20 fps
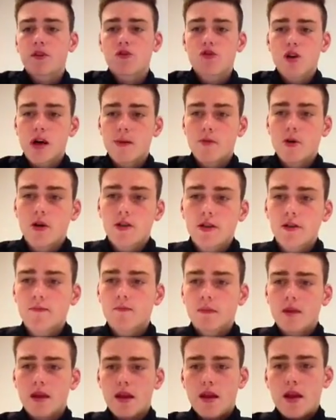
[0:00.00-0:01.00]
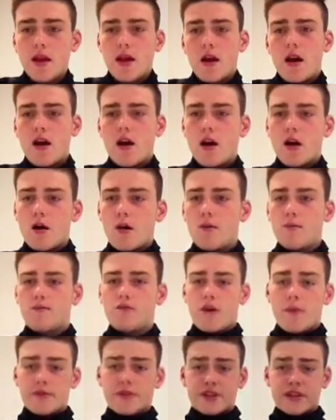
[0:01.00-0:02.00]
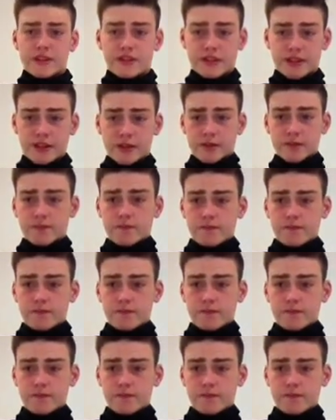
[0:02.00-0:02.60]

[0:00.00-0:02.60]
tram lines, representing